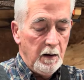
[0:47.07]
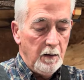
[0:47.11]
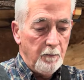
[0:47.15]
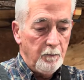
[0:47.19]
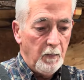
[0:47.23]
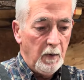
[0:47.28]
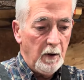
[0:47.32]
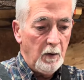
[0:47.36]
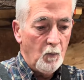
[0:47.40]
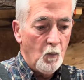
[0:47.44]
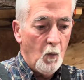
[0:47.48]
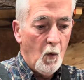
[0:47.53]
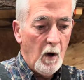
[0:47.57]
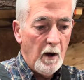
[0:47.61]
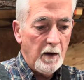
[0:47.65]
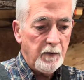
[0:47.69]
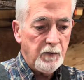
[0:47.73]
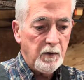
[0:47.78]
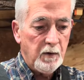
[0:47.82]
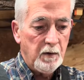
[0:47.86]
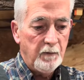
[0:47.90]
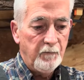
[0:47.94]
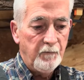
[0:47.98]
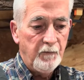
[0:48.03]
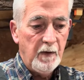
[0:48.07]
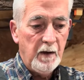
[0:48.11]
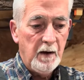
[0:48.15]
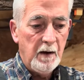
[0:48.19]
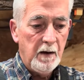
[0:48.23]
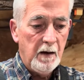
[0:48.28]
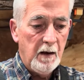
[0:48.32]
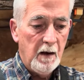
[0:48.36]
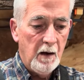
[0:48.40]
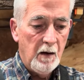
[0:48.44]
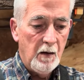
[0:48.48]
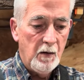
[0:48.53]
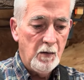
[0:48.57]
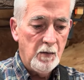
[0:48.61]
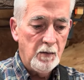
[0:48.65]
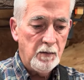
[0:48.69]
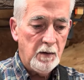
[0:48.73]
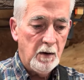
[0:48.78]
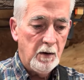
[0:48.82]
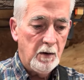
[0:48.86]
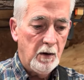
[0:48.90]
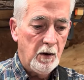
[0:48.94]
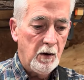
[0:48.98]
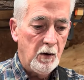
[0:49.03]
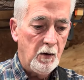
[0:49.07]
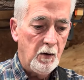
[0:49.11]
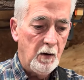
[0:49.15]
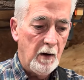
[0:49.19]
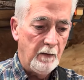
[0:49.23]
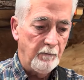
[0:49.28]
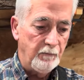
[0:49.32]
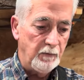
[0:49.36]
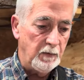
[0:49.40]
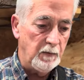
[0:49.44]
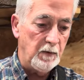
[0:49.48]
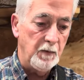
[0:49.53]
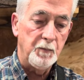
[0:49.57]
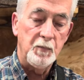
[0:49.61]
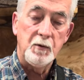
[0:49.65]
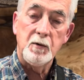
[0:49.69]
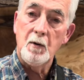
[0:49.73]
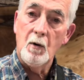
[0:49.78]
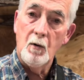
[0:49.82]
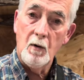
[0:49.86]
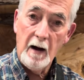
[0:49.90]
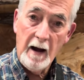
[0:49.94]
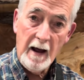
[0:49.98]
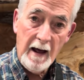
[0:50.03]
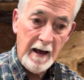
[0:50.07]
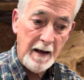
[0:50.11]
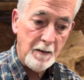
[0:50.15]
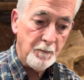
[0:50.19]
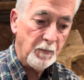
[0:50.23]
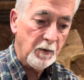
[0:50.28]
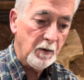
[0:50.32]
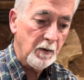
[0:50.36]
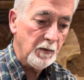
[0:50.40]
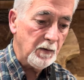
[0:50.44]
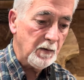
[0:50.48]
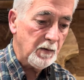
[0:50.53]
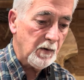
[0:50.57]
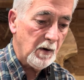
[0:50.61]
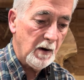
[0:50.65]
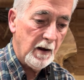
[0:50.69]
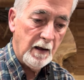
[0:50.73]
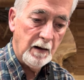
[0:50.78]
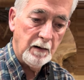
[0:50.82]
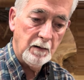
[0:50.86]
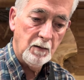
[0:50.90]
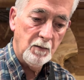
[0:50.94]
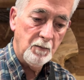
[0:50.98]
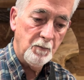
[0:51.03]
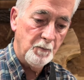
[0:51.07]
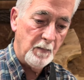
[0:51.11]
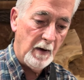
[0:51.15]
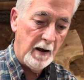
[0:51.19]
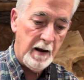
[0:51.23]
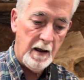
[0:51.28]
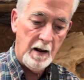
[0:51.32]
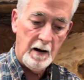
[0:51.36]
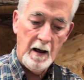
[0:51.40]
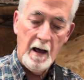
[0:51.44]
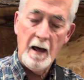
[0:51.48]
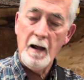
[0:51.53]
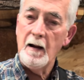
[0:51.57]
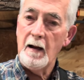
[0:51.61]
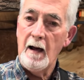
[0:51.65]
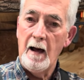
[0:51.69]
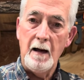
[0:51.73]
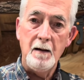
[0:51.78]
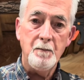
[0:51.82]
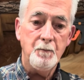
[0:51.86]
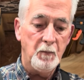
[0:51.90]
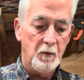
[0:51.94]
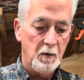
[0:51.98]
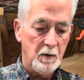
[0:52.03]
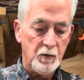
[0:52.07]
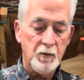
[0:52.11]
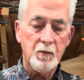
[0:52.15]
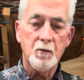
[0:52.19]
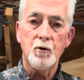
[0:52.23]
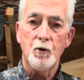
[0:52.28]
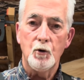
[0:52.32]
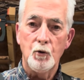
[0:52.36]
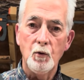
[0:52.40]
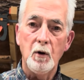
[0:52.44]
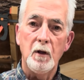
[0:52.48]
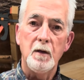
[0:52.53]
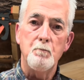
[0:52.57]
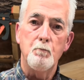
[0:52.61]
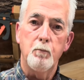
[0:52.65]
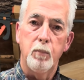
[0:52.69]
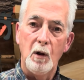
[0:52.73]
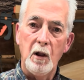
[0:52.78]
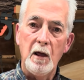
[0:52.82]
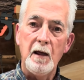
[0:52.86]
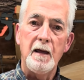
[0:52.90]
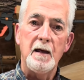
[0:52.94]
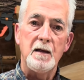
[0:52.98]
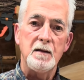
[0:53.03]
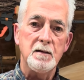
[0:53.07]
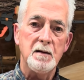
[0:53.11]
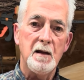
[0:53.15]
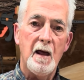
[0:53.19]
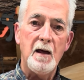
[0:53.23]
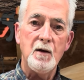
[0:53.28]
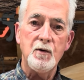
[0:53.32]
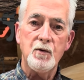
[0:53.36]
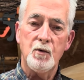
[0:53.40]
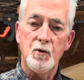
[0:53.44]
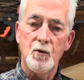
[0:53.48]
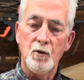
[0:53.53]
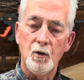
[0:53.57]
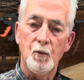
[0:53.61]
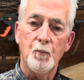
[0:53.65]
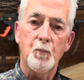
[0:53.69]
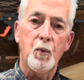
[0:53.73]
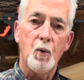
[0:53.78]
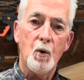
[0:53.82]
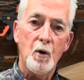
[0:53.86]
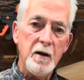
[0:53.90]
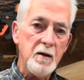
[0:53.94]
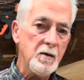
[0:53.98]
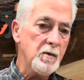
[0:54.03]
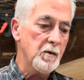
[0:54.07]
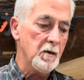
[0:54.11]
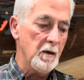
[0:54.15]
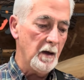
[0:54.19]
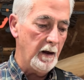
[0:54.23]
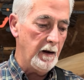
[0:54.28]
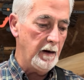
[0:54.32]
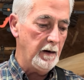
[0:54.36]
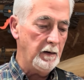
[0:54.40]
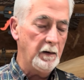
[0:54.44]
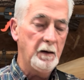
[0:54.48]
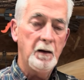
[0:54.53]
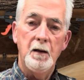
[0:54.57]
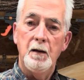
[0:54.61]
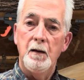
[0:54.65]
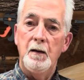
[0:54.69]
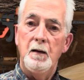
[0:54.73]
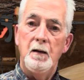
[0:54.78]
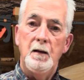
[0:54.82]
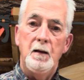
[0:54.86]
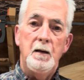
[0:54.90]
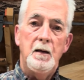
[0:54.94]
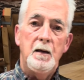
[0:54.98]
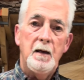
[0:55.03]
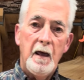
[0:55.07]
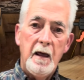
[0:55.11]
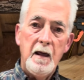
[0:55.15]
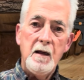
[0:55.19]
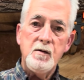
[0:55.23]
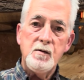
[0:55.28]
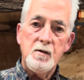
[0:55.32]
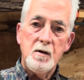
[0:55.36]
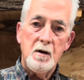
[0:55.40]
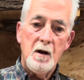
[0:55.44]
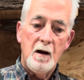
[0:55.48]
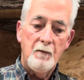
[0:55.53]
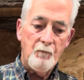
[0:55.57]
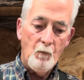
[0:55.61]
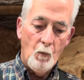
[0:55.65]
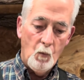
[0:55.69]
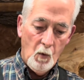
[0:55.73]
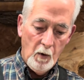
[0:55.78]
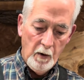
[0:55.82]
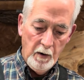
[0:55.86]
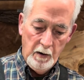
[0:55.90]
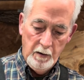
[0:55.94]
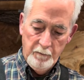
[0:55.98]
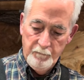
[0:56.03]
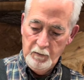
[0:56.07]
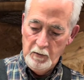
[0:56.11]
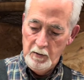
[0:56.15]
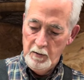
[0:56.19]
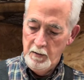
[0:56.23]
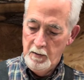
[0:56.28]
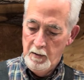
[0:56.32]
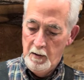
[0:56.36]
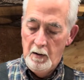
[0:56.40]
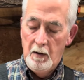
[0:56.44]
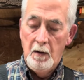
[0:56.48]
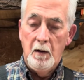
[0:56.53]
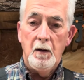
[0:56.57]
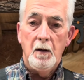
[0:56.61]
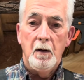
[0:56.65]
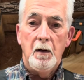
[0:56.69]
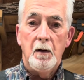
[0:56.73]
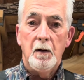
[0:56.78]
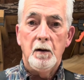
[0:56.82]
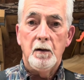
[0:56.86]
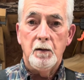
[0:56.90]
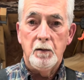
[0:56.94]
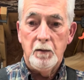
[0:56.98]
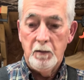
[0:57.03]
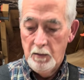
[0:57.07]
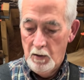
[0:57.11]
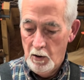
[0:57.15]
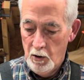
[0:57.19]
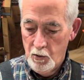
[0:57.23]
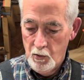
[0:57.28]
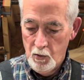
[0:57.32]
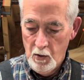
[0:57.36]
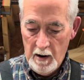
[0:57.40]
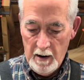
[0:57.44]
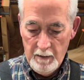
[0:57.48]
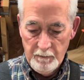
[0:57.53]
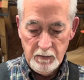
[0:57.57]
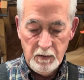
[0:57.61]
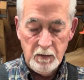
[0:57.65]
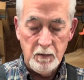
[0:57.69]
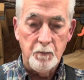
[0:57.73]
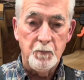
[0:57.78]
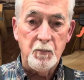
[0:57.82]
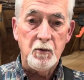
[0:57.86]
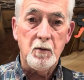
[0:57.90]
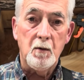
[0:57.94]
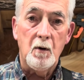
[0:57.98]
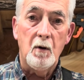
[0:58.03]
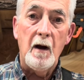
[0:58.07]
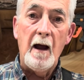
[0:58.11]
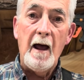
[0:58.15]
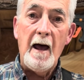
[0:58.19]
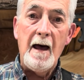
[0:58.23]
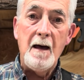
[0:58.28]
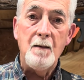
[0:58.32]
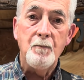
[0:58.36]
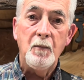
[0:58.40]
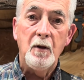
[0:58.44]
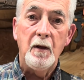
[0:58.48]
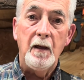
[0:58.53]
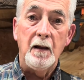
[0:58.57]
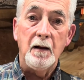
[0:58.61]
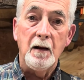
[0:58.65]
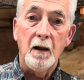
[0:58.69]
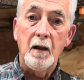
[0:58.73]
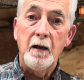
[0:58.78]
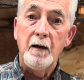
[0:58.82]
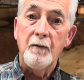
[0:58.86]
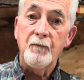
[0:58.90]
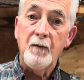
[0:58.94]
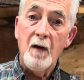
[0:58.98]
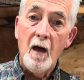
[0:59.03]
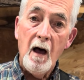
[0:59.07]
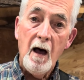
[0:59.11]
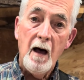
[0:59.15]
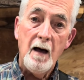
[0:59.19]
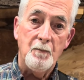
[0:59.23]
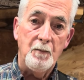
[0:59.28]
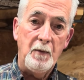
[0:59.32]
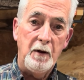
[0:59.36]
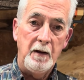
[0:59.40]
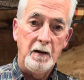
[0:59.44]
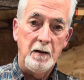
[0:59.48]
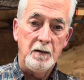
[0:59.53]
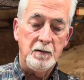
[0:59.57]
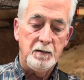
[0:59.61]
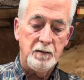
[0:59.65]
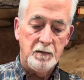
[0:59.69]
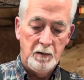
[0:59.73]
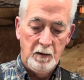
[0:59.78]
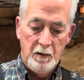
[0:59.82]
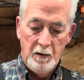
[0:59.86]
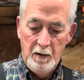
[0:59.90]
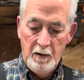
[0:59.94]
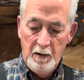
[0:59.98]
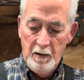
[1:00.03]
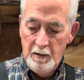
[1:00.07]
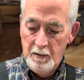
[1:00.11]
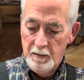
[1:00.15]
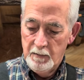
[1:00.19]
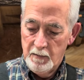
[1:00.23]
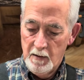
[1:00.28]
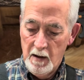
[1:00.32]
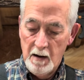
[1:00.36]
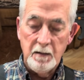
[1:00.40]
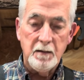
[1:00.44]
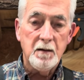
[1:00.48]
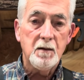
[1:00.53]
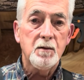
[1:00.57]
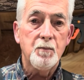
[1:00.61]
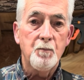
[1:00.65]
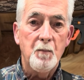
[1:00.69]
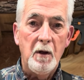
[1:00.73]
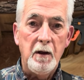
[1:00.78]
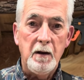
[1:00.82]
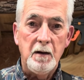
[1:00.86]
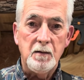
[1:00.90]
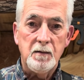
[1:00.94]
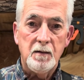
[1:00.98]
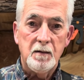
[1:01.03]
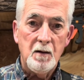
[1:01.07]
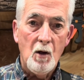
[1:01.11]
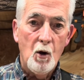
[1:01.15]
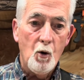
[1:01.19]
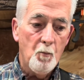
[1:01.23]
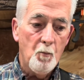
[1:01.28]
been watching the videos, who have subscribed to the channel. Man, I'm just truly blessed. I sure appreciate each and every one of you who have subscribed and left comments. That just means so